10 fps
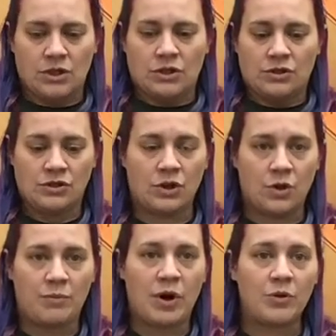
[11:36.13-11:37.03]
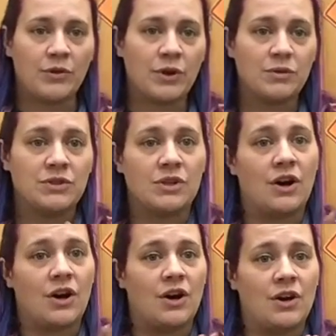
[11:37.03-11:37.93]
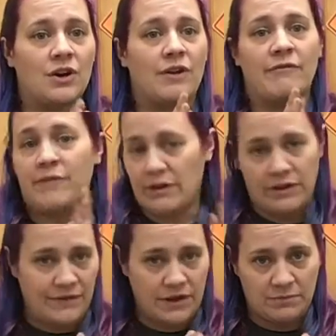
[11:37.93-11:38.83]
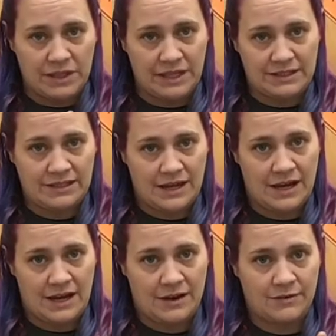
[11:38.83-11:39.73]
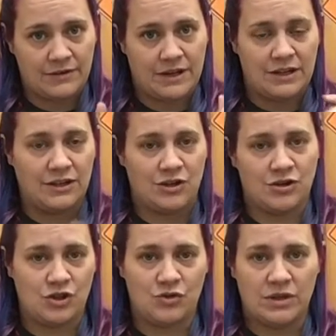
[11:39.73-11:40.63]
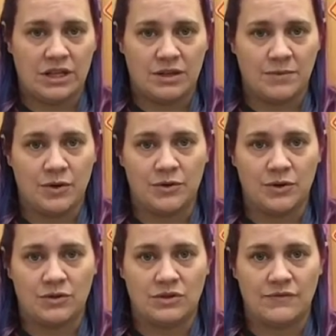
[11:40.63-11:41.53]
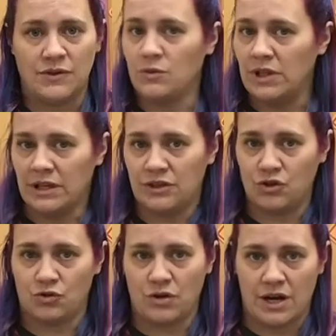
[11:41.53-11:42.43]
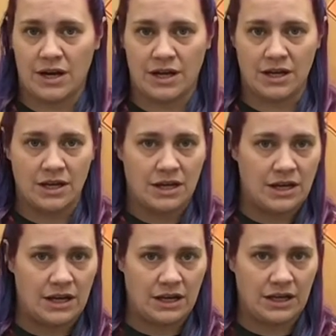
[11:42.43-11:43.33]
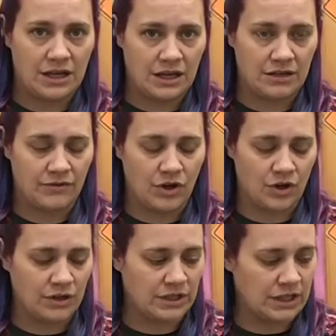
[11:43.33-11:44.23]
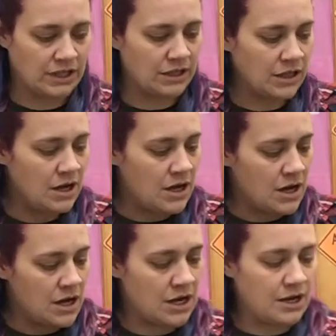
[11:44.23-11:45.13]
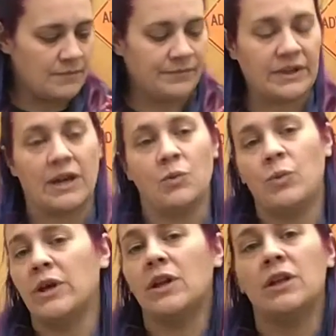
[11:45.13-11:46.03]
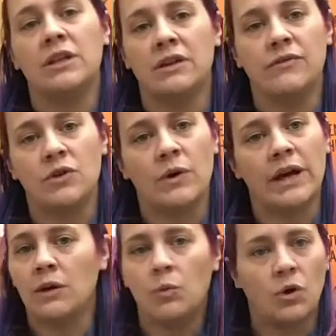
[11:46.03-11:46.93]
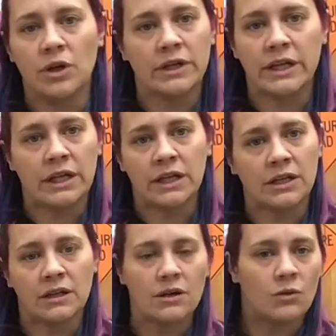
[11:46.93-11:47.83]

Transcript: So pothos are very fun plants to have. I encourage you to get a pothos if you would like to try any kind of gardening. I will give you a warning.